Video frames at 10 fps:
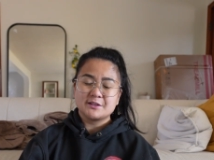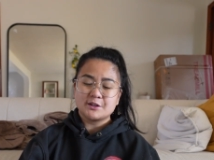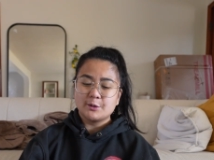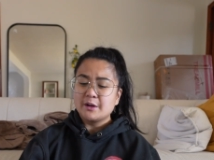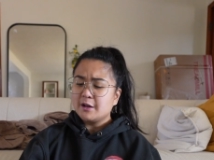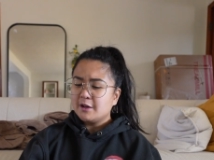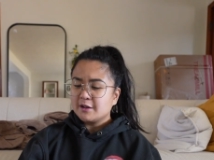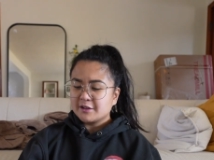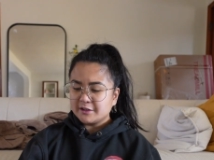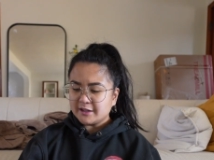So
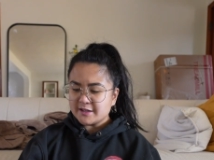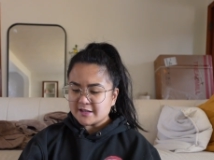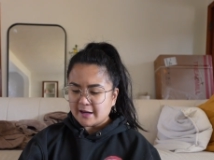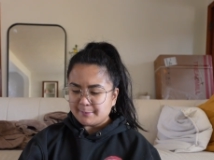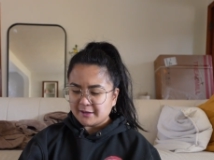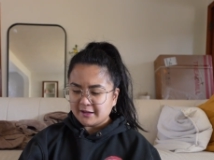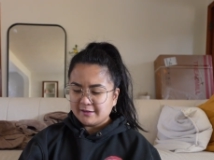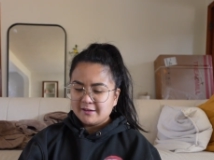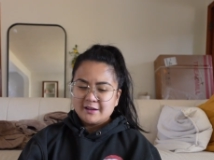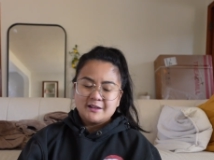good things
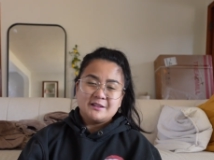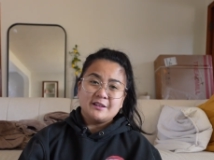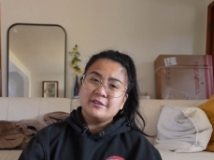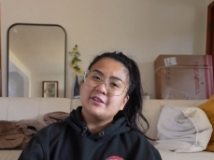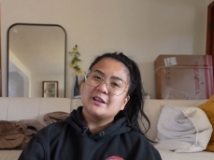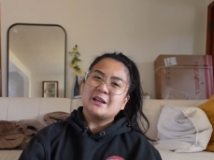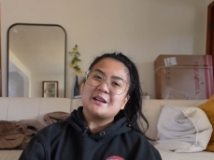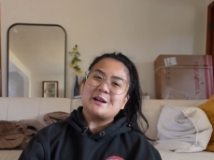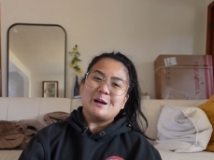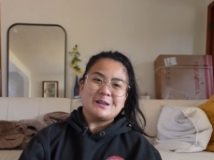happening. Didn't feel like
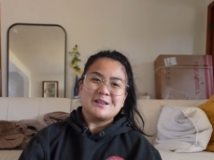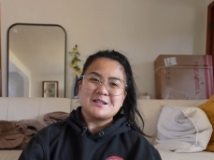it at the